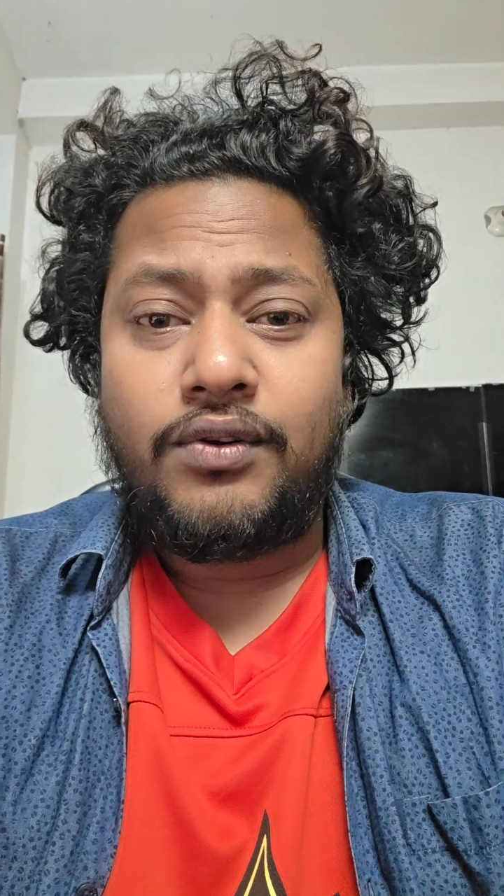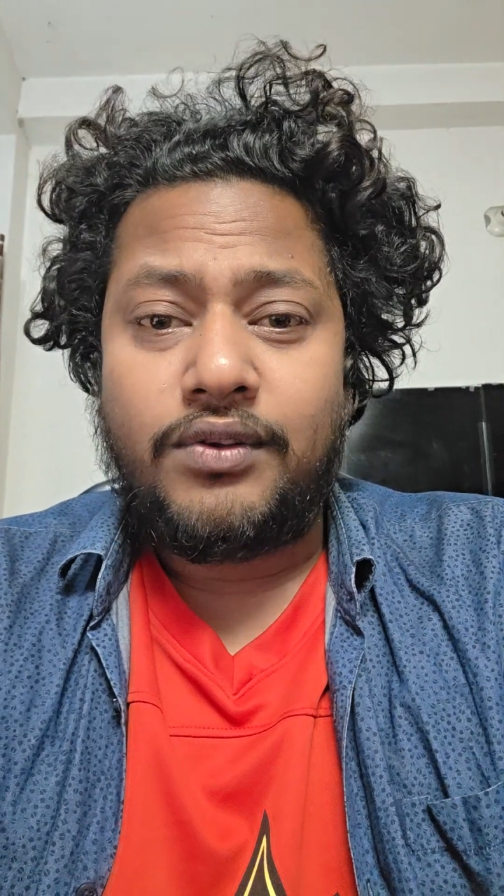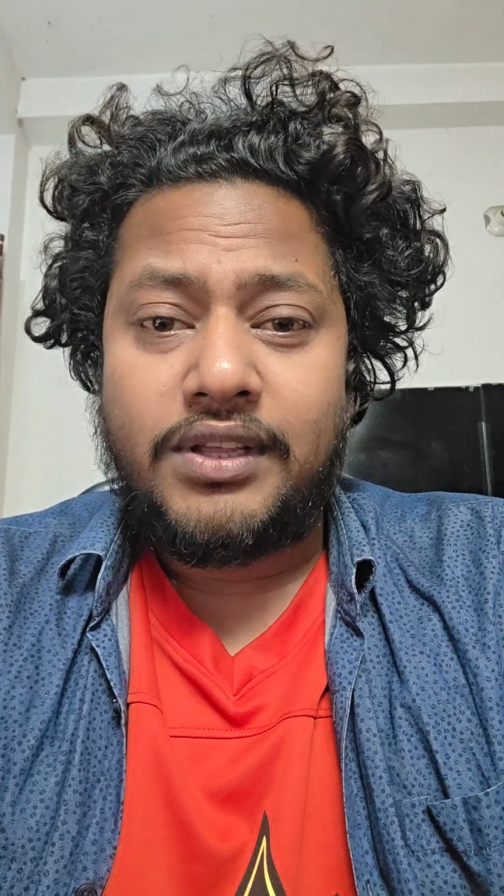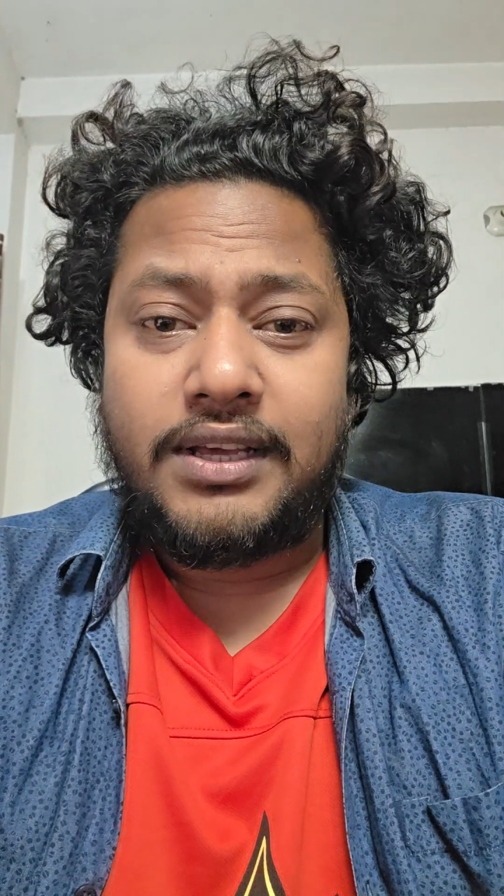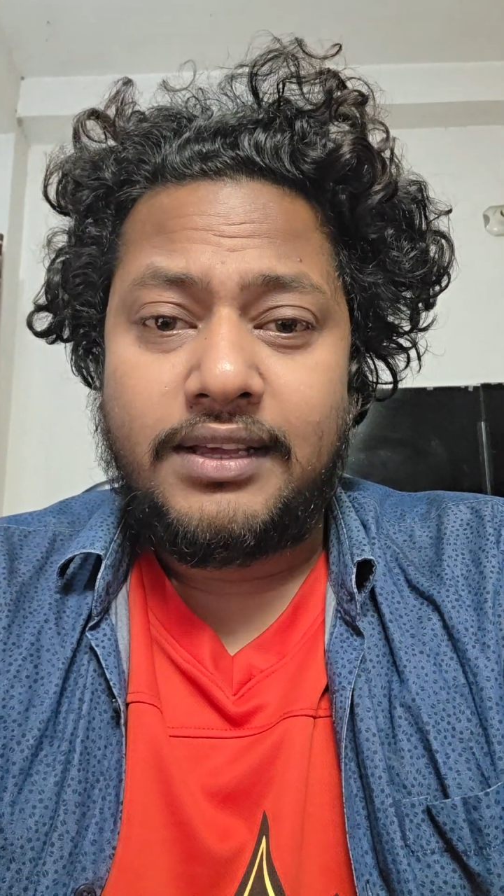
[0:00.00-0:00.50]

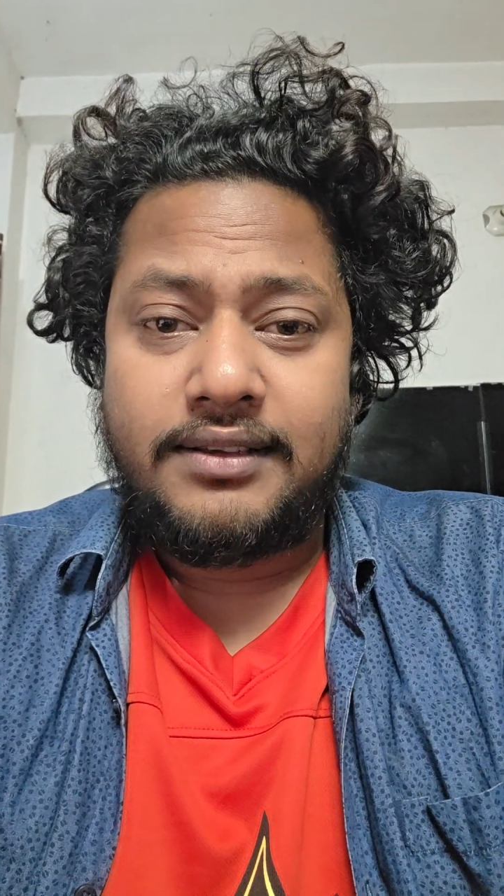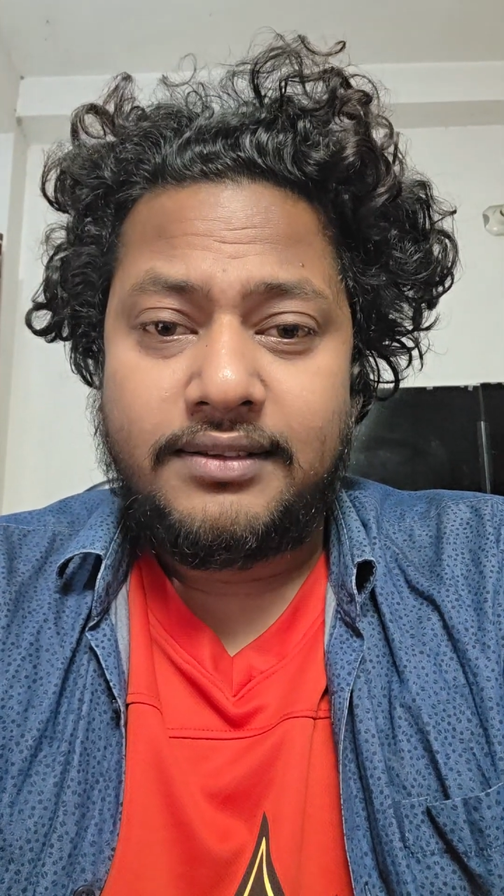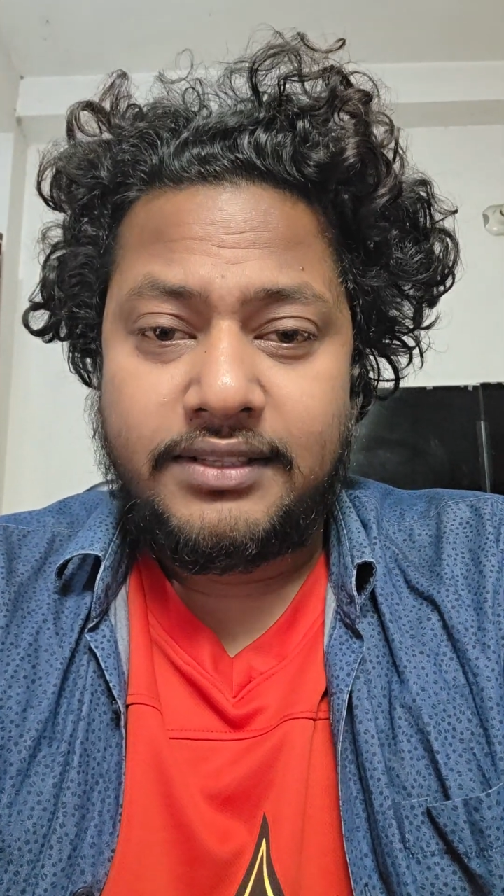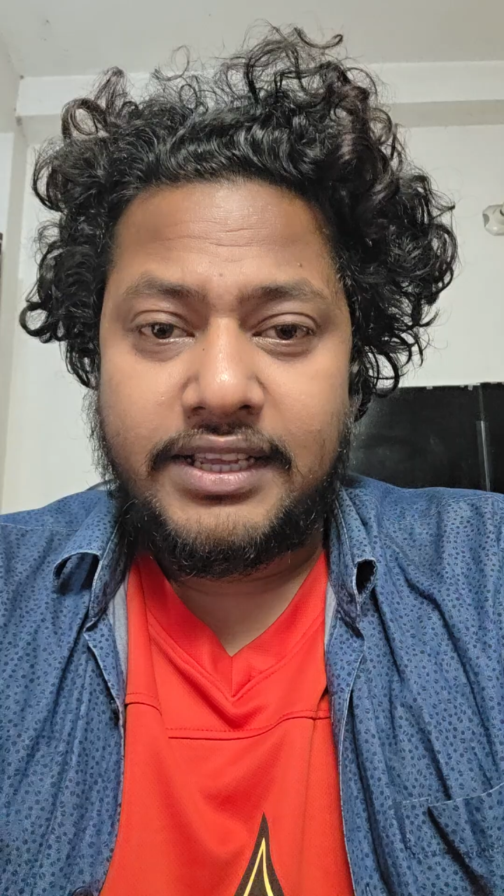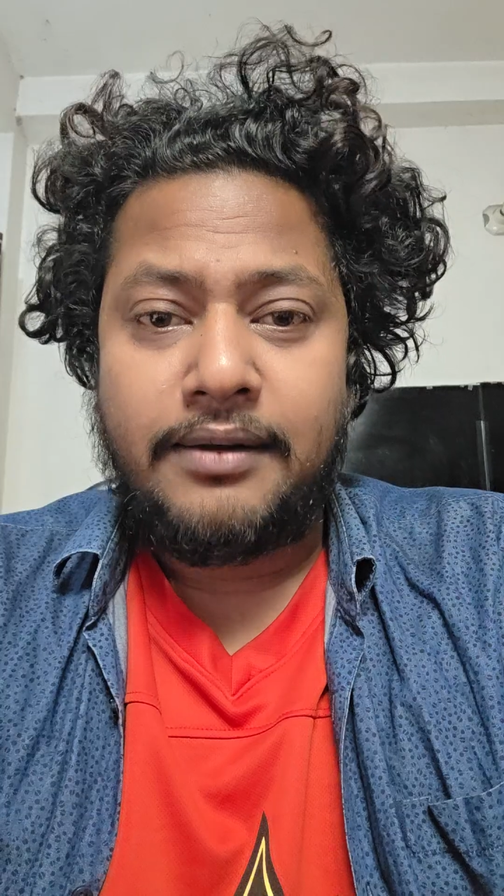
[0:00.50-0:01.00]
know the
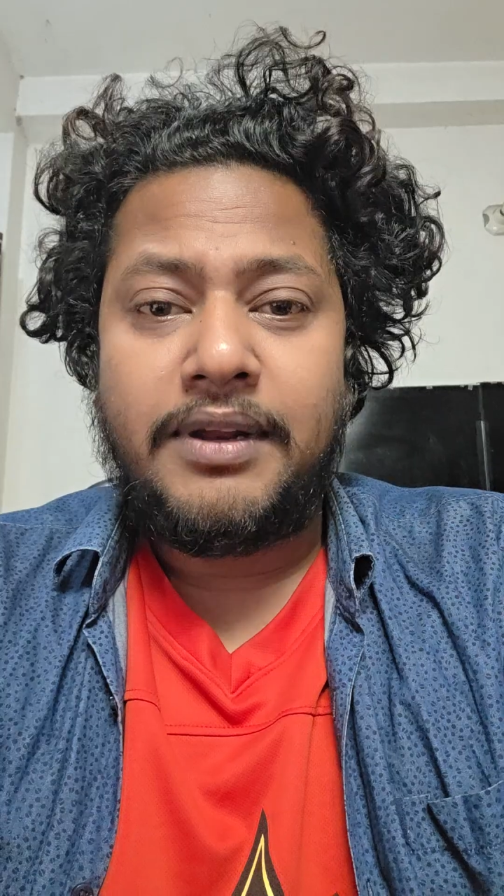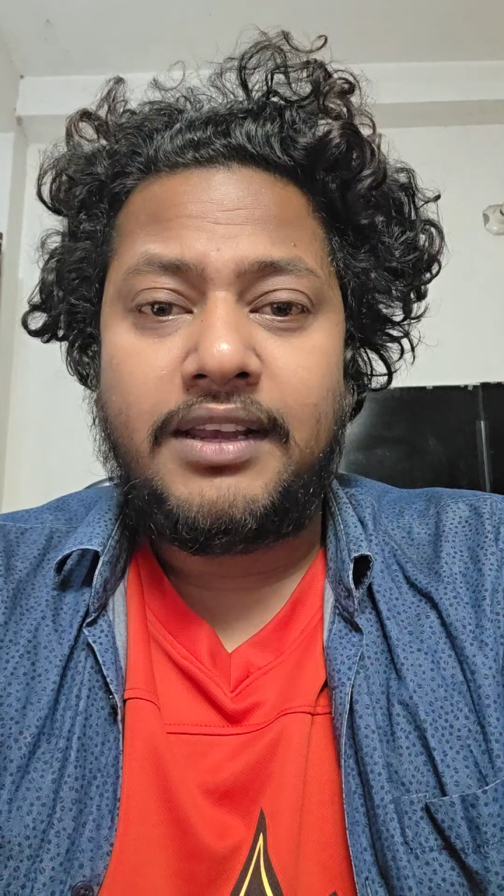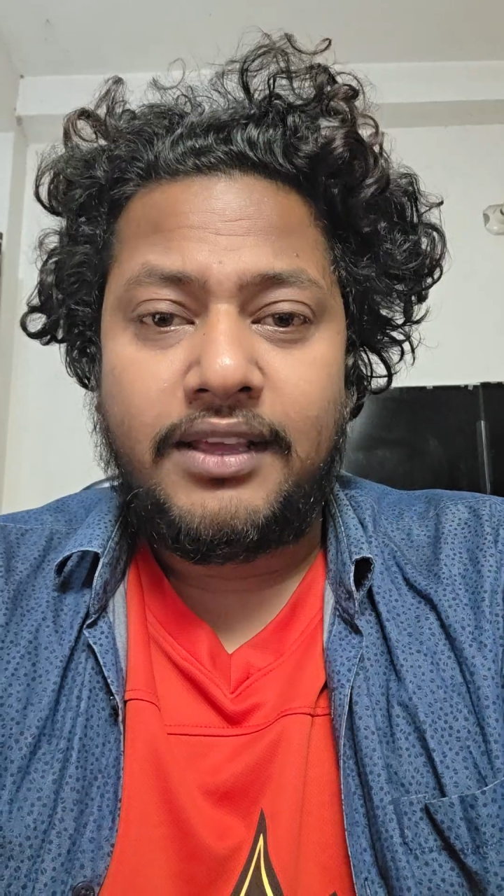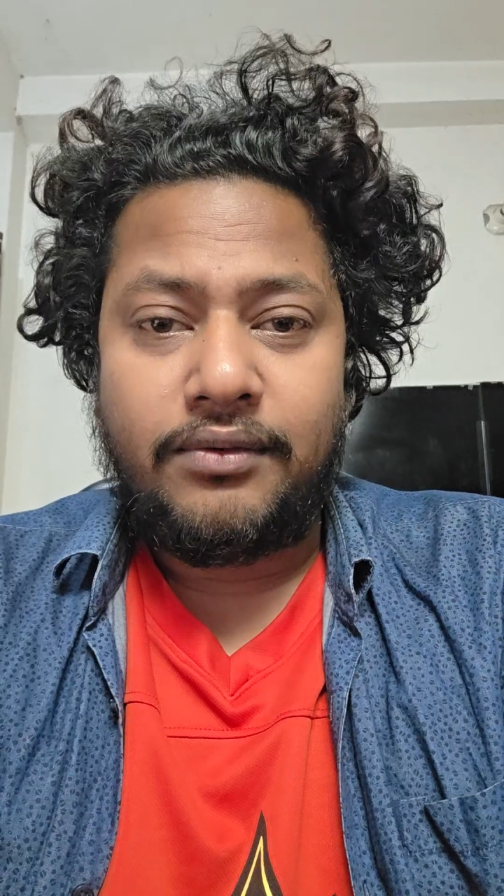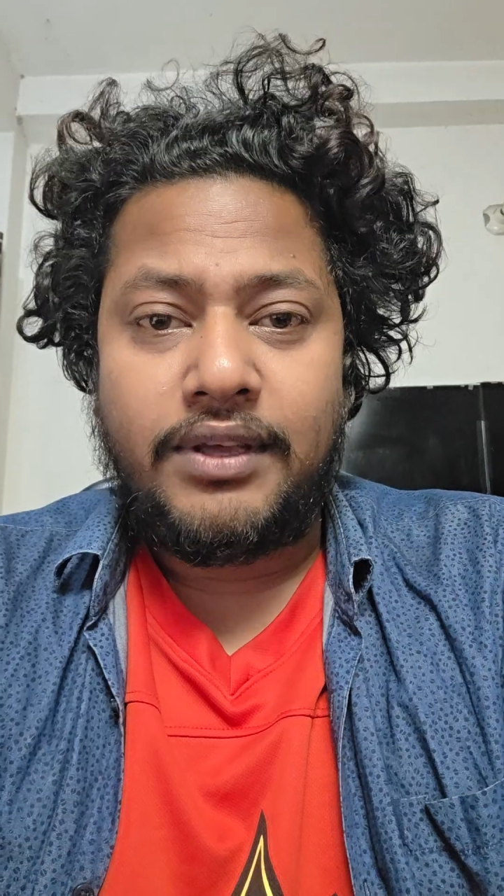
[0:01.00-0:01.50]
German
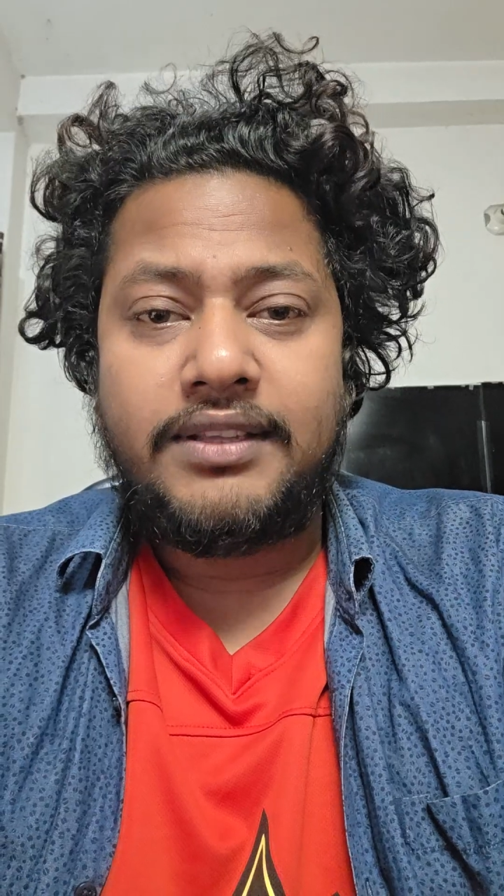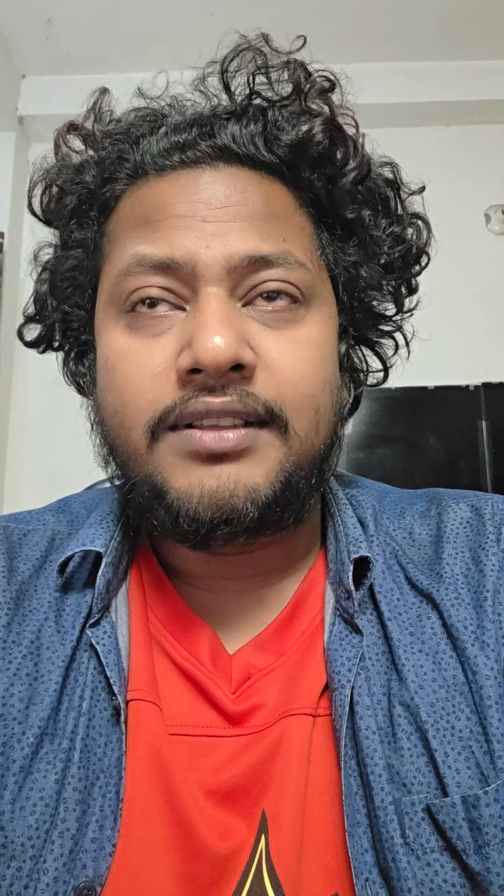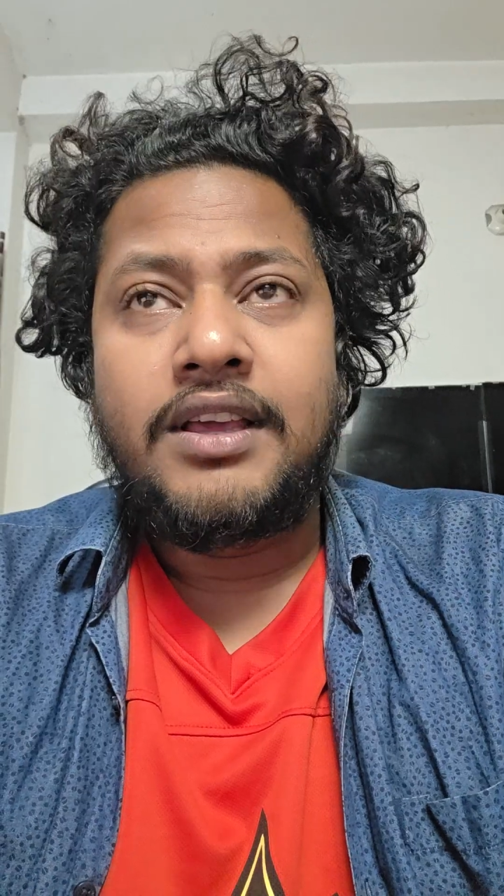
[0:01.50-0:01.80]
language.